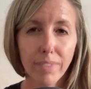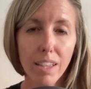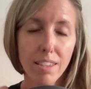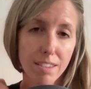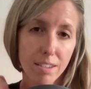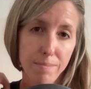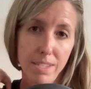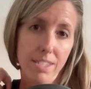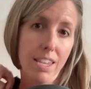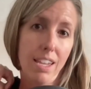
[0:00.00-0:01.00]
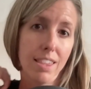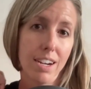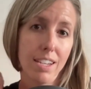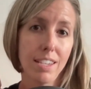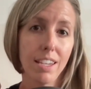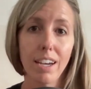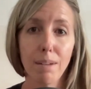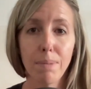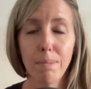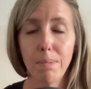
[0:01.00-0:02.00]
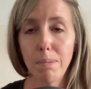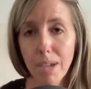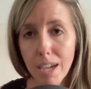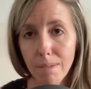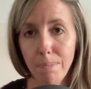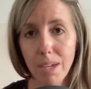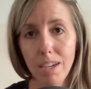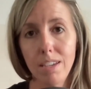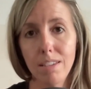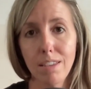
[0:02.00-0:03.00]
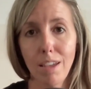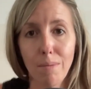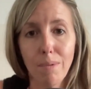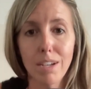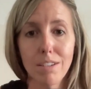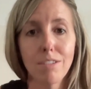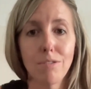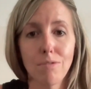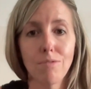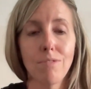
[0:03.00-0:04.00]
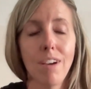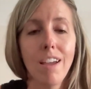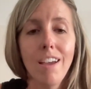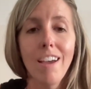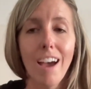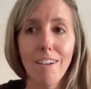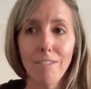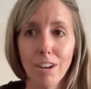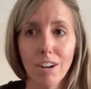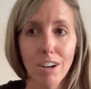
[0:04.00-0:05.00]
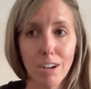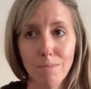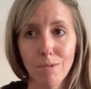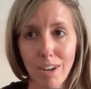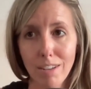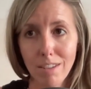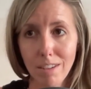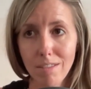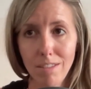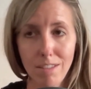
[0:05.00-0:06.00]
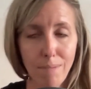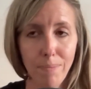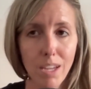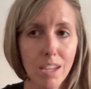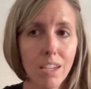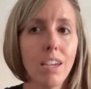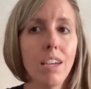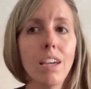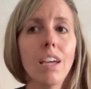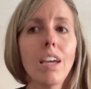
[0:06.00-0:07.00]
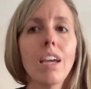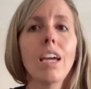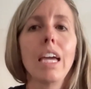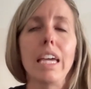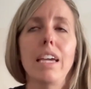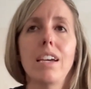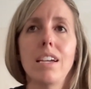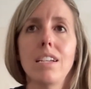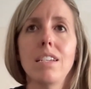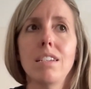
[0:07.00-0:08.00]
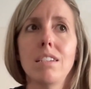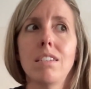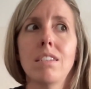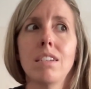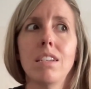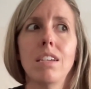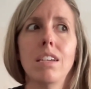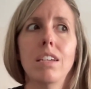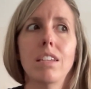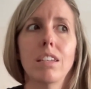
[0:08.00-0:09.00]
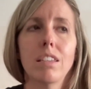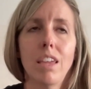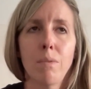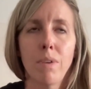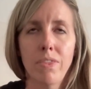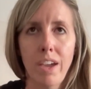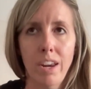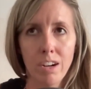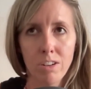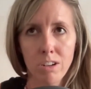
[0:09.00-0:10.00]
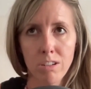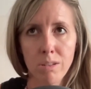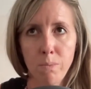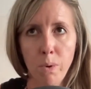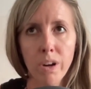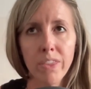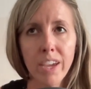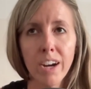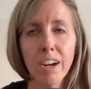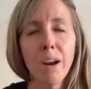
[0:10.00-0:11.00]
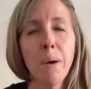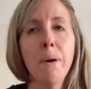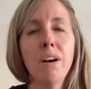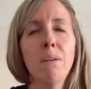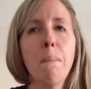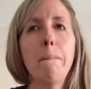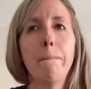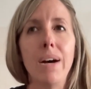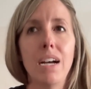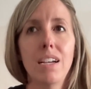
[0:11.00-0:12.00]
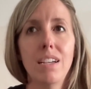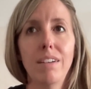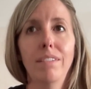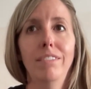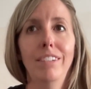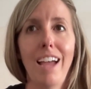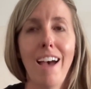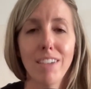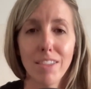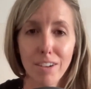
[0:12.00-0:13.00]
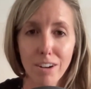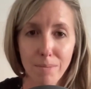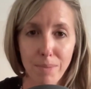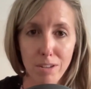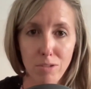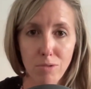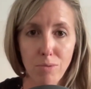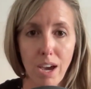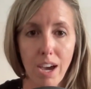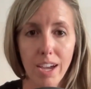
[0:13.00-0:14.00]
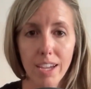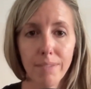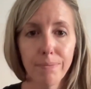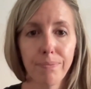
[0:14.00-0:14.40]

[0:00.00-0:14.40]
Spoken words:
This is a mistake that I see a lot of people make because they want to have their arms resting on something and they want that extra support there, but having the armrest too high,